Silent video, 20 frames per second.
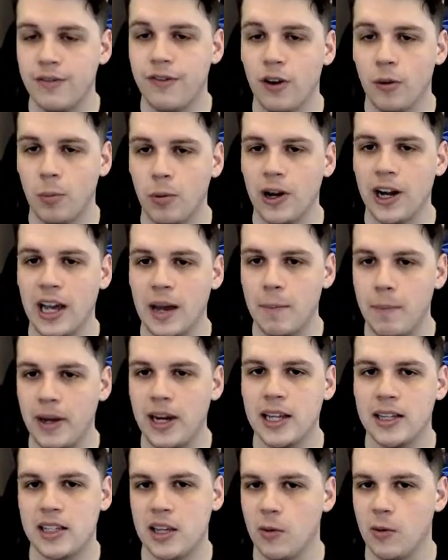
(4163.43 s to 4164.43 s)
Footballing
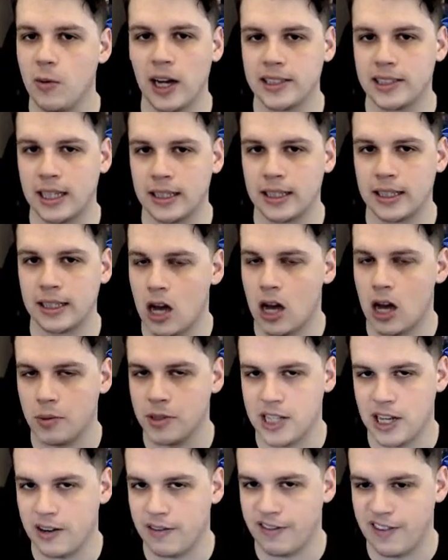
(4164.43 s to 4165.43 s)
ability-wise, that's
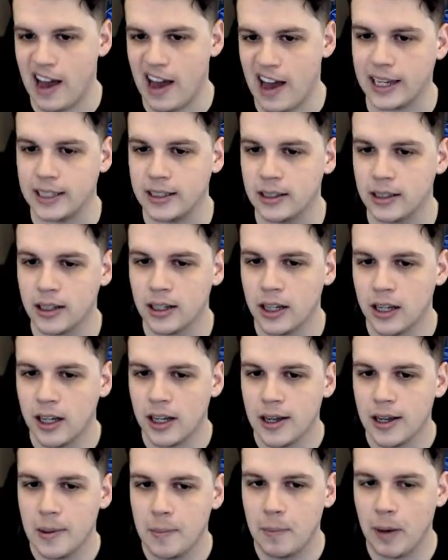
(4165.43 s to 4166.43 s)
100% a fact.
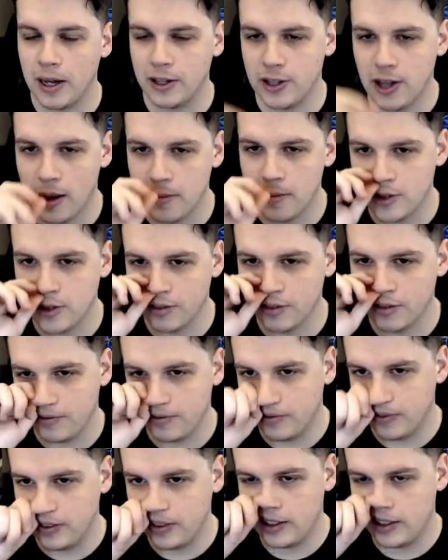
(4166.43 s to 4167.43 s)
But in terms of
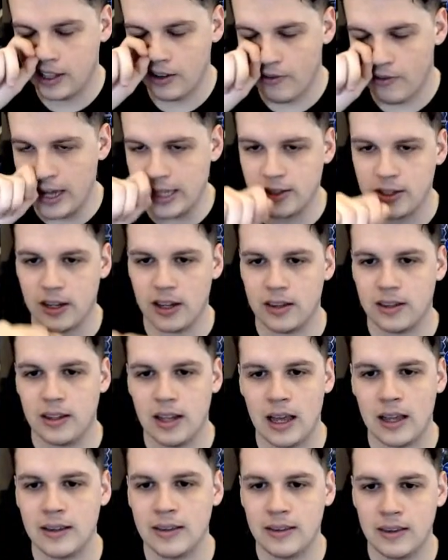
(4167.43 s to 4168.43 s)
the rest of
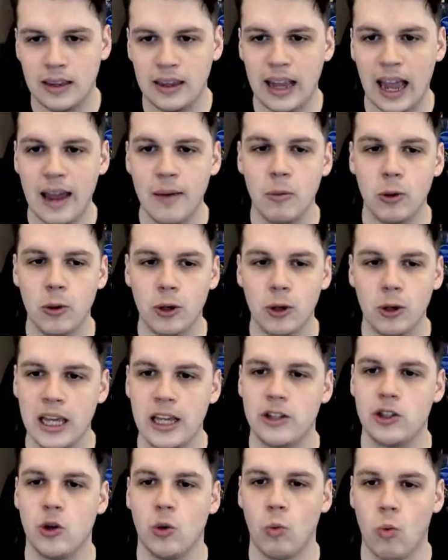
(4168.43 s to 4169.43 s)
they would
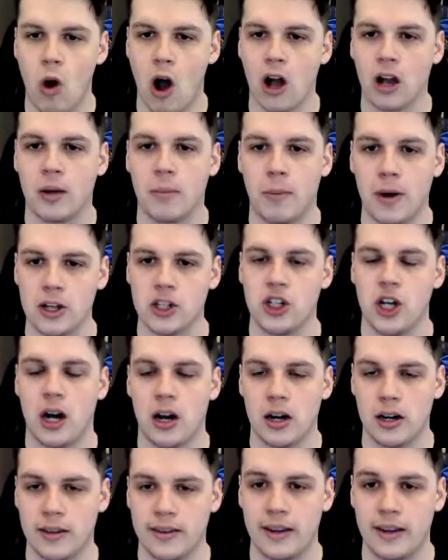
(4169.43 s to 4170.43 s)
need to work much
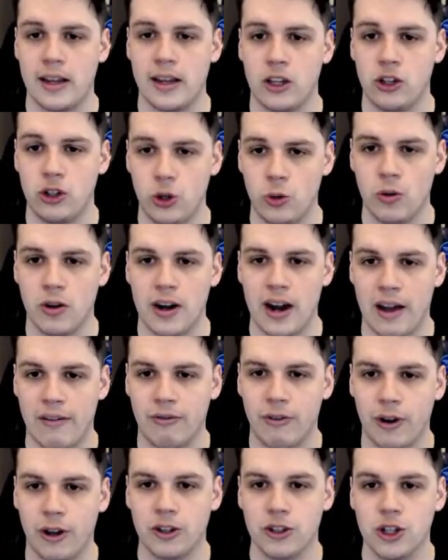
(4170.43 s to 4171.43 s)
harder than they do on
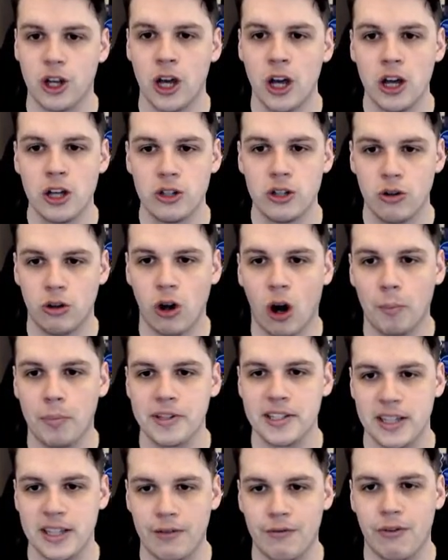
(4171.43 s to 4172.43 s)
average to
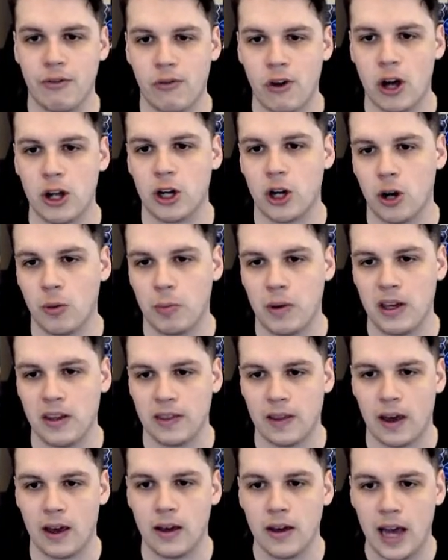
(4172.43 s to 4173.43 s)
compensate for Werner not being
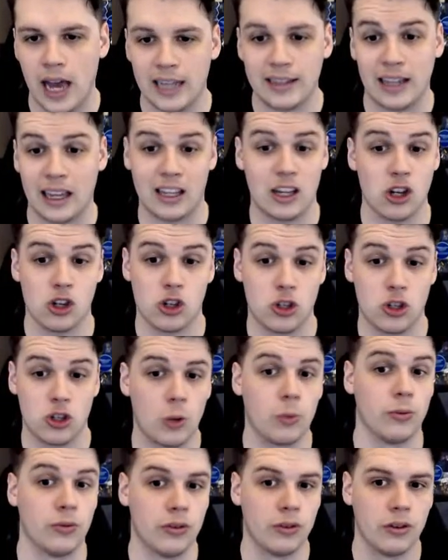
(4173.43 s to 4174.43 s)
there. And they just
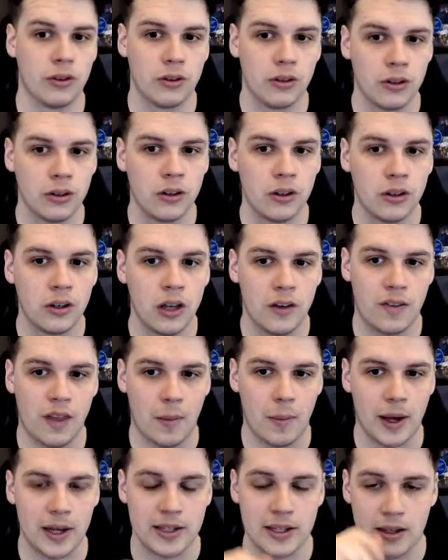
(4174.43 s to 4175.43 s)
don't, if
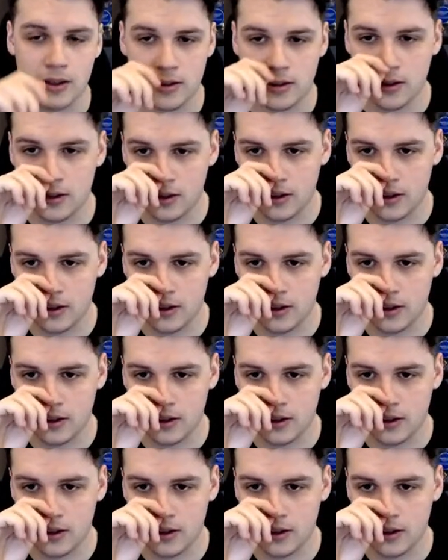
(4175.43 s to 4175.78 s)
that makes sense.